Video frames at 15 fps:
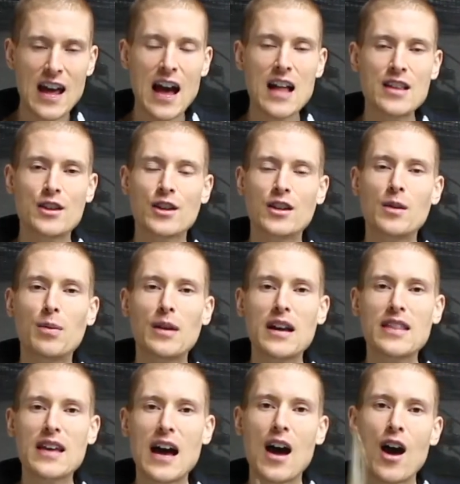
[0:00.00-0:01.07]
And you're going to play
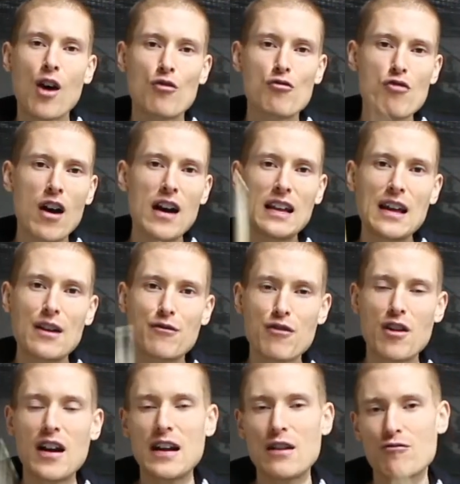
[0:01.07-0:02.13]
that right, left,
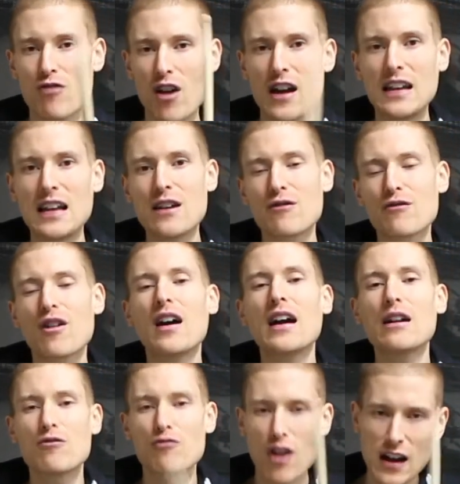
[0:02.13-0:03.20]
right, right, left,
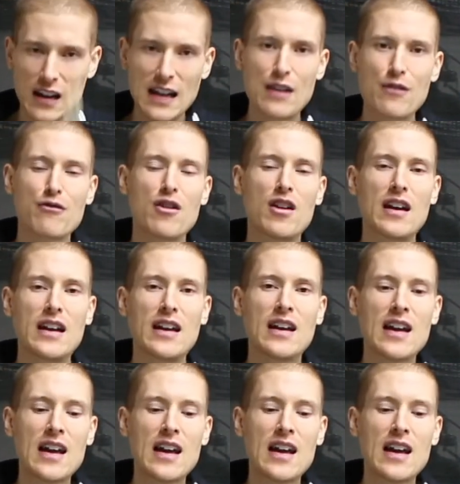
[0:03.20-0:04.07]
right, right, left, right.